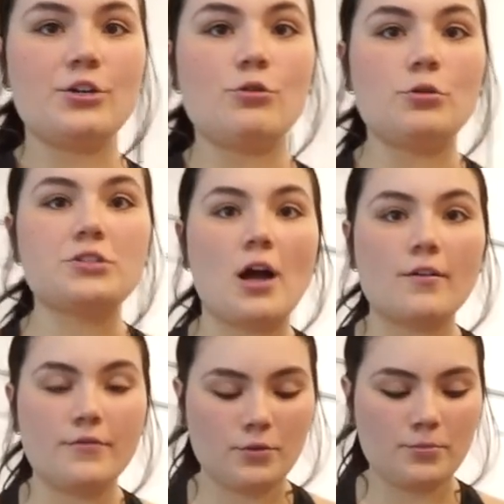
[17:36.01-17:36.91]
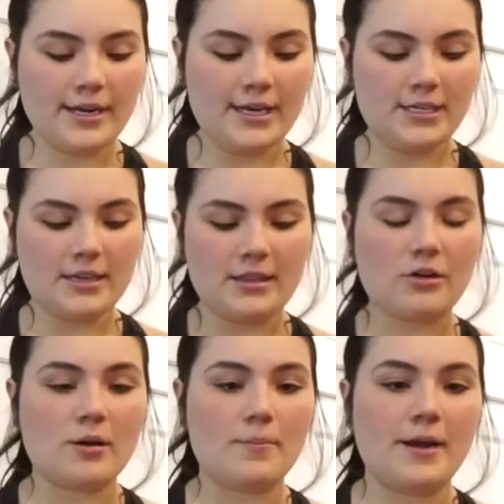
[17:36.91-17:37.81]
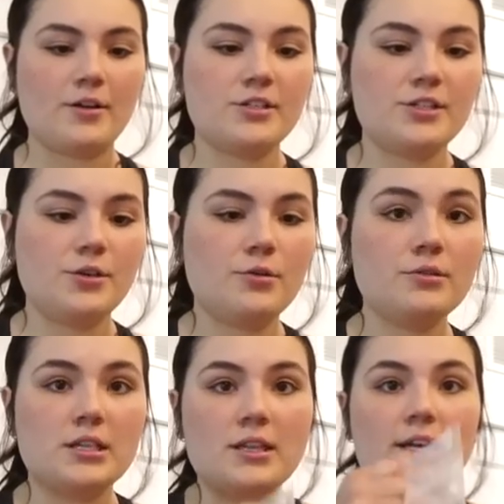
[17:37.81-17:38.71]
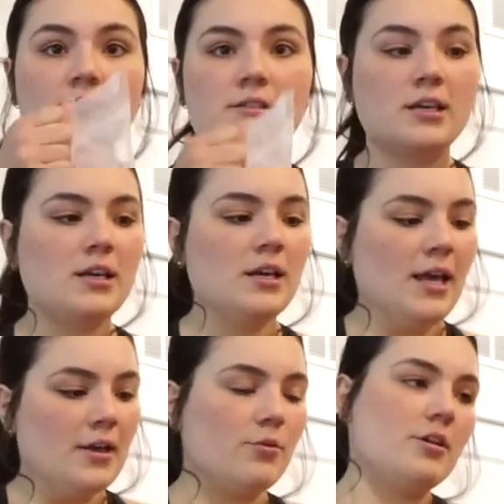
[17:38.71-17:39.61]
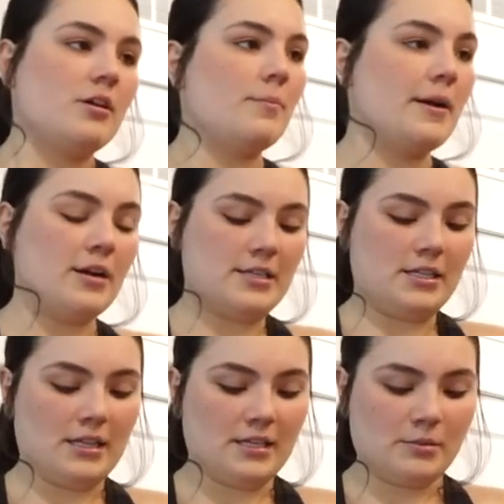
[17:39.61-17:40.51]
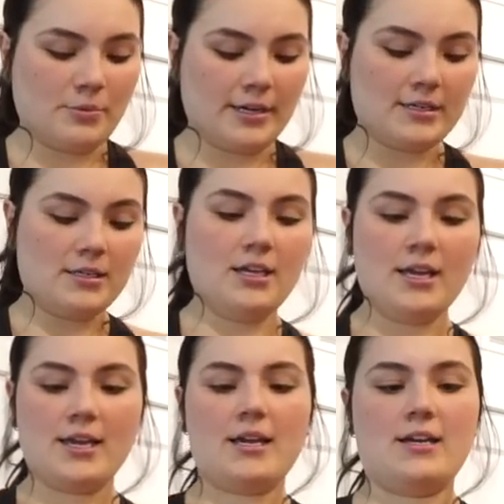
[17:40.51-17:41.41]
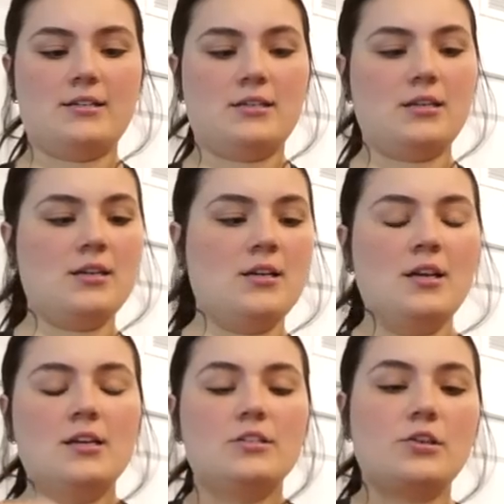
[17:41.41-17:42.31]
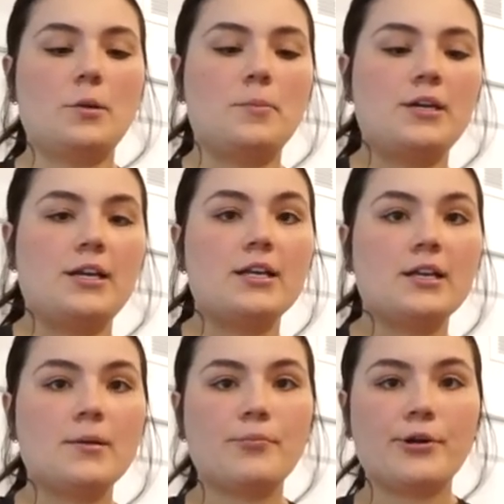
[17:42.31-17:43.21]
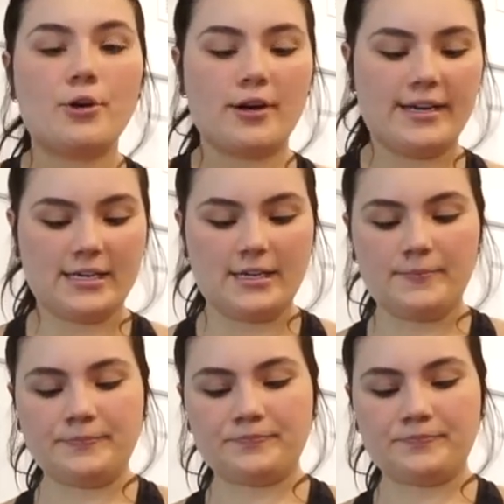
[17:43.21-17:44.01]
your old dog food brand and they'll compare the two to this. Well, they'll compare it to this brand. And so I put in Purina,